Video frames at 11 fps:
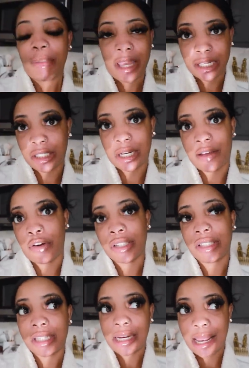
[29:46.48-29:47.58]
from yesterday
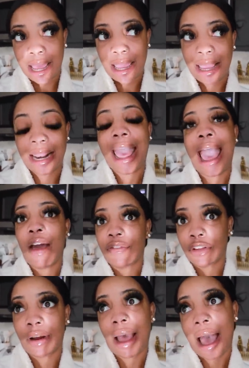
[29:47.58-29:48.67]
versus today and
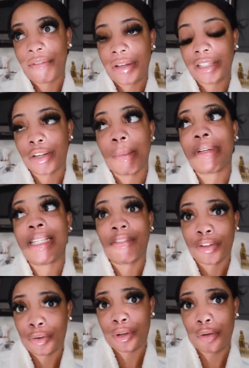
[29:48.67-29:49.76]
after the I V. So I'm
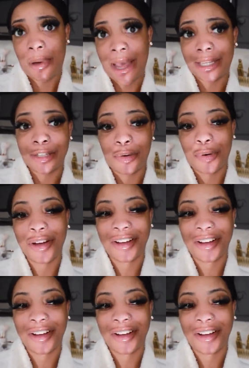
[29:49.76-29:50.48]
definitely gonna go back. So